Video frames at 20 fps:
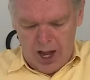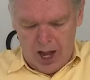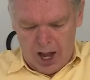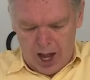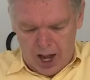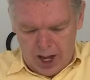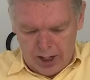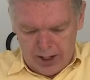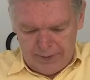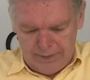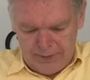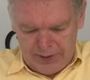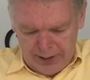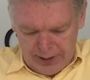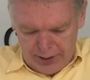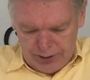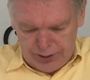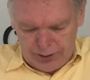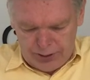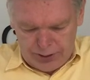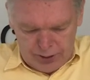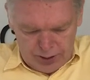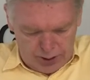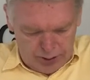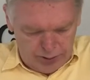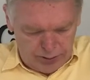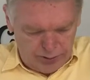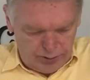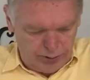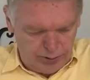out of these
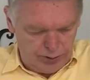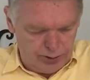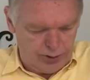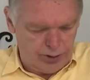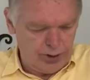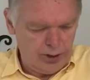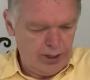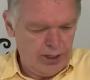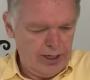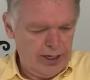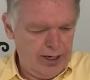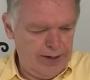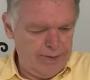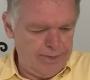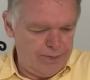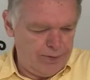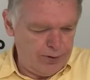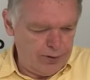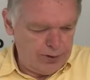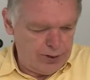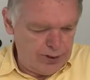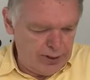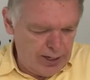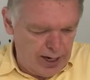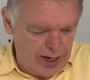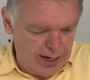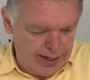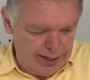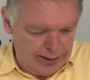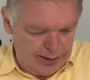stones in verse
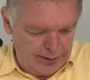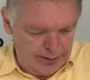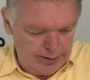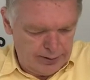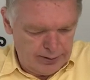9.